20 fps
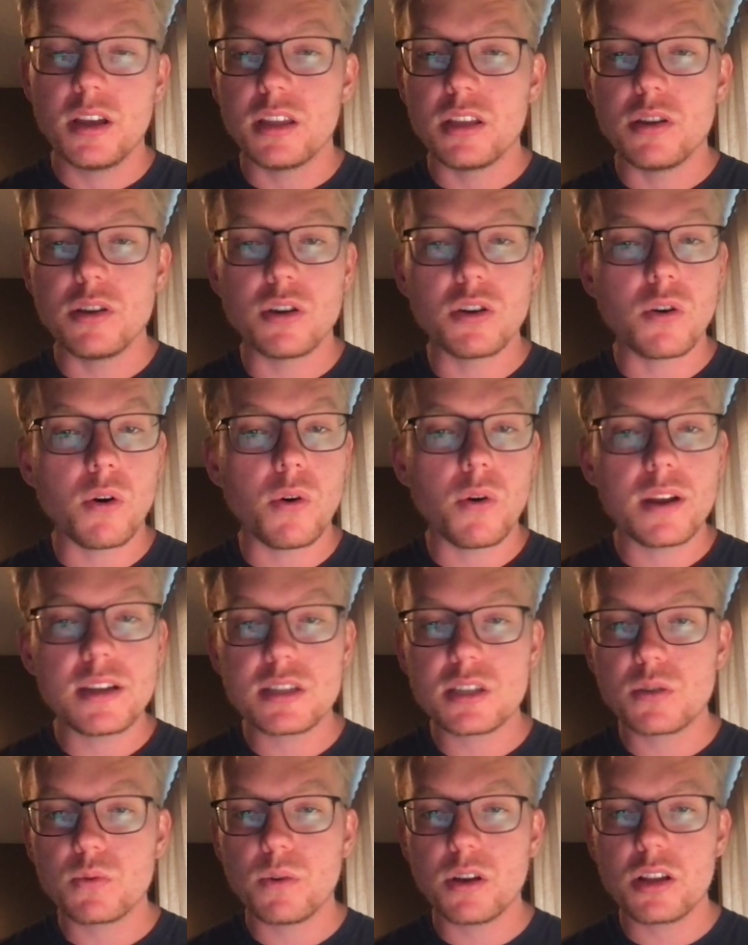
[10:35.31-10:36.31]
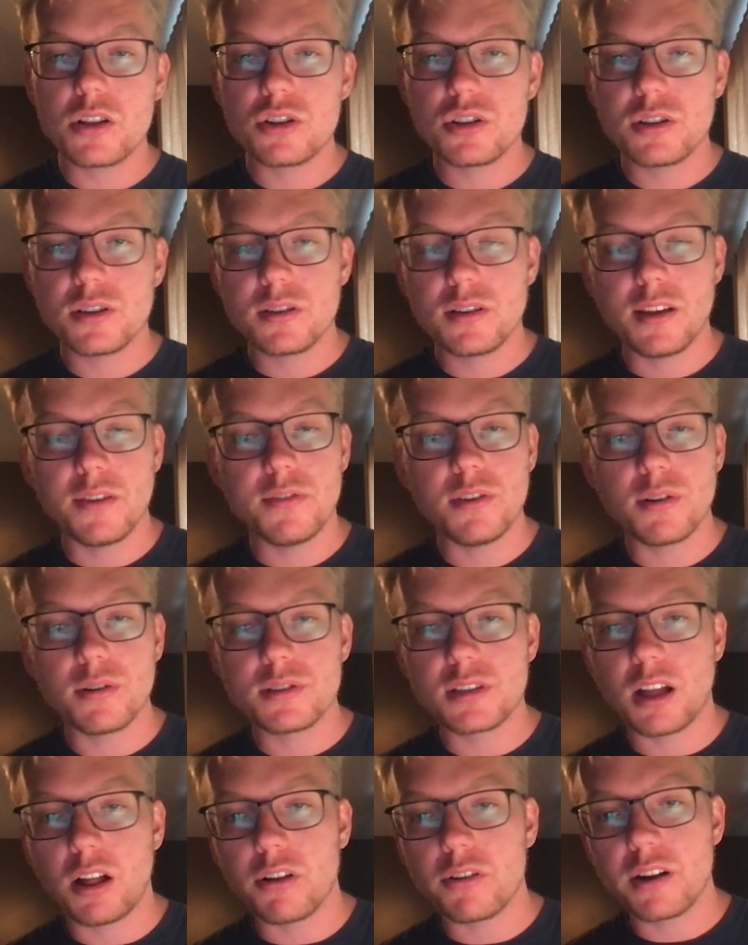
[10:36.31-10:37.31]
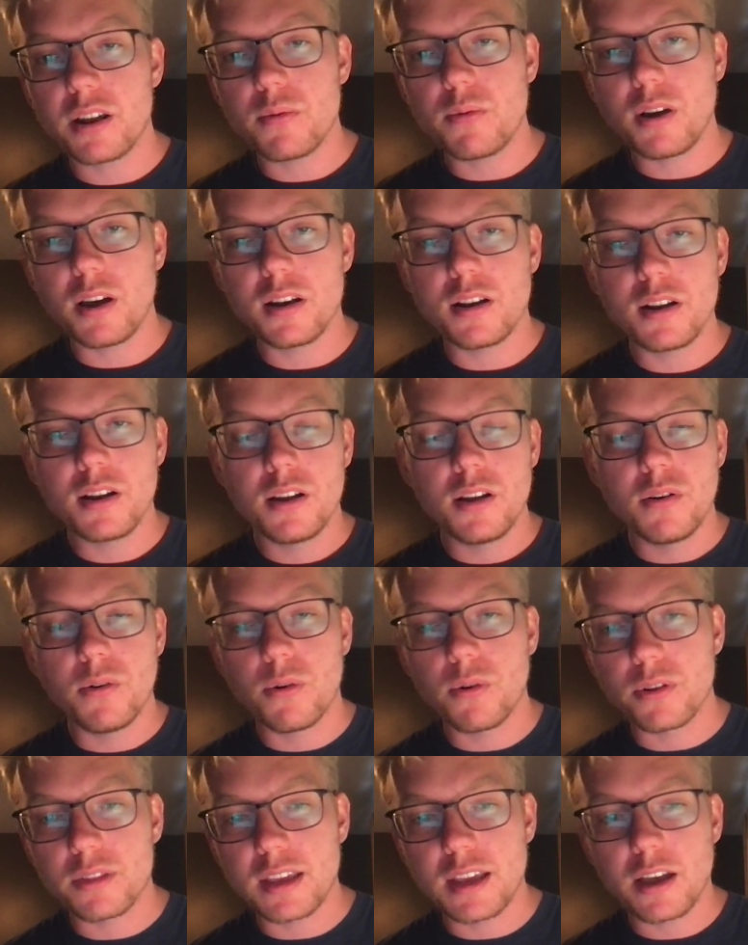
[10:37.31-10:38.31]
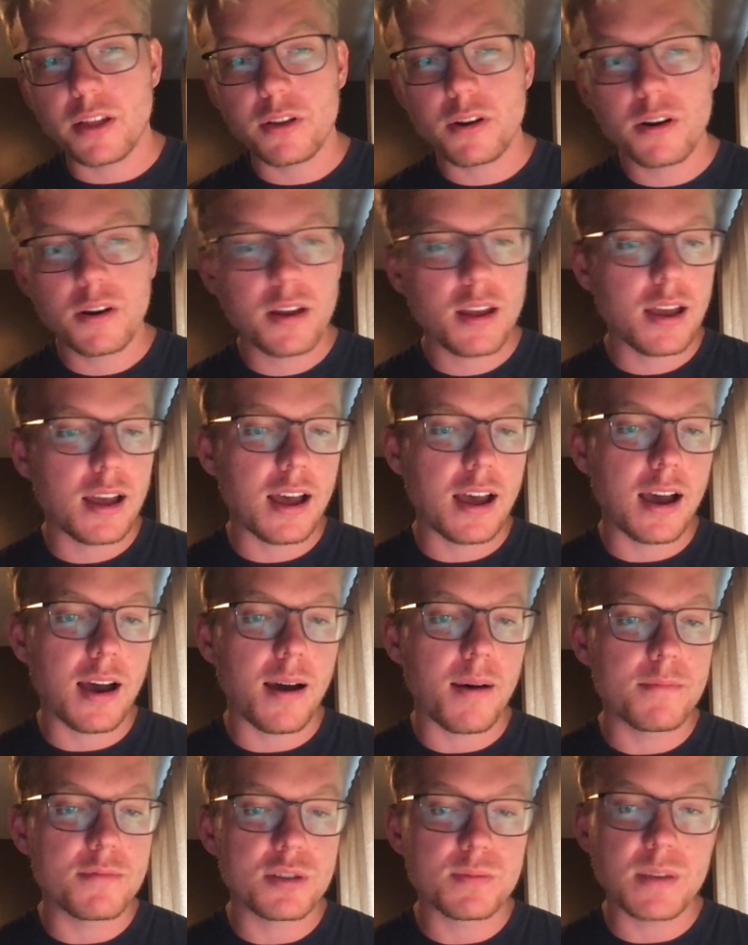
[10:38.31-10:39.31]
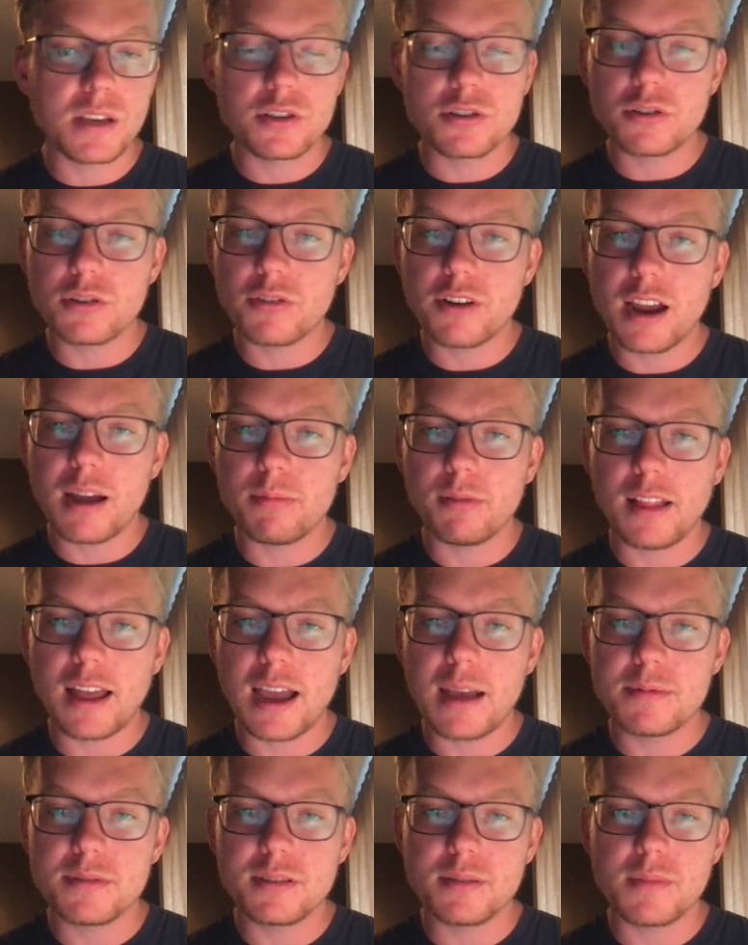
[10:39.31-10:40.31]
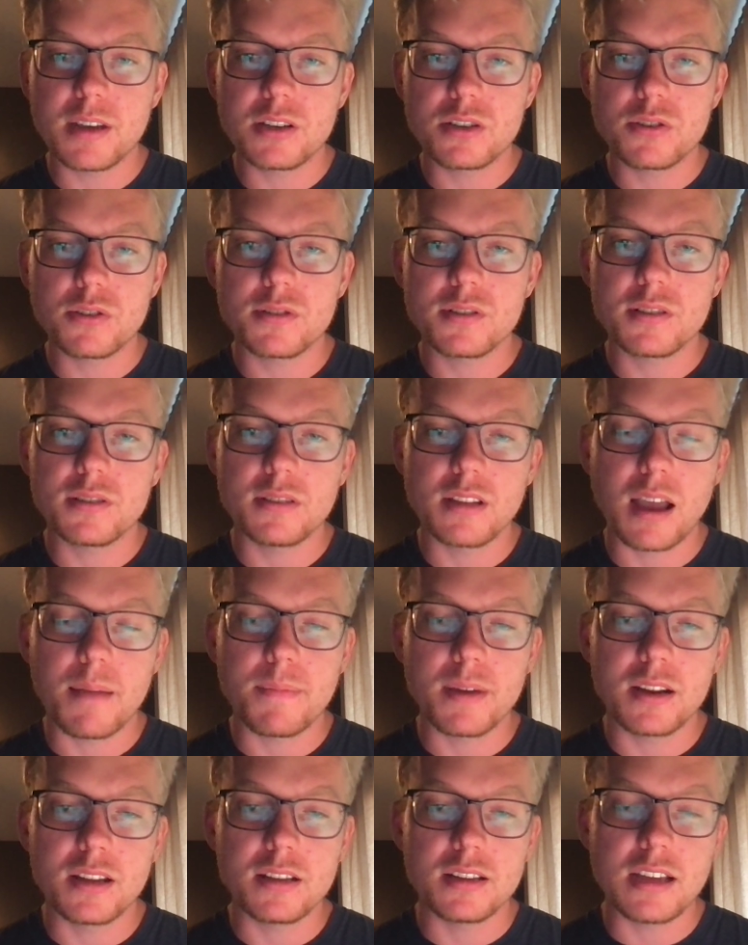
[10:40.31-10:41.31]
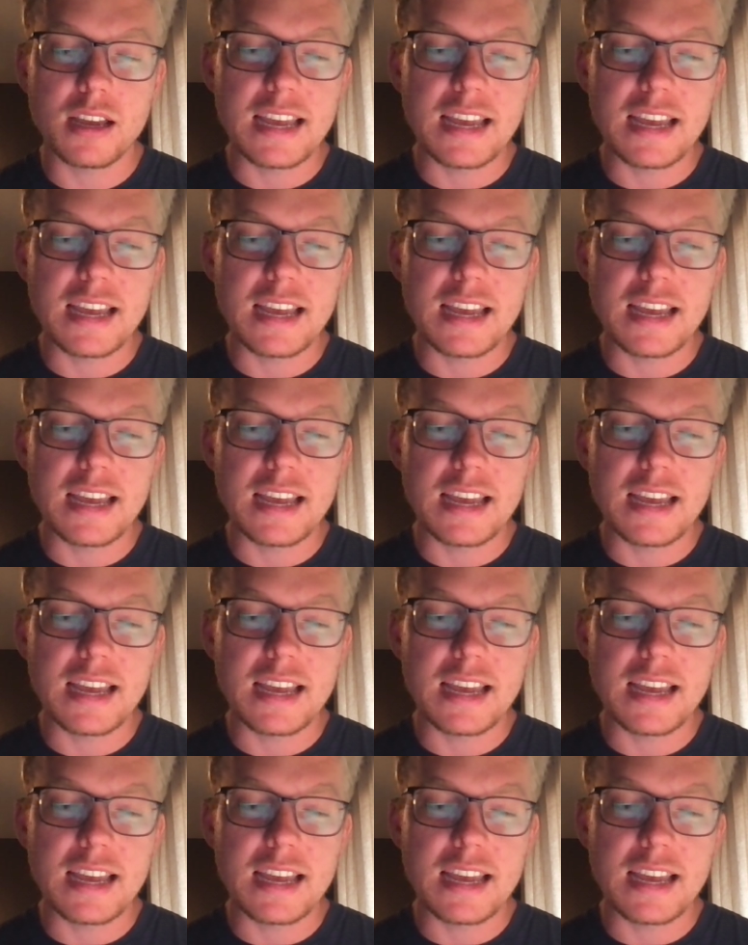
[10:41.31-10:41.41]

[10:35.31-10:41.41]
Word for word: You can always switch if you don't tolerate one or the other. Um, just make sure to grab labs to make sure there's not been a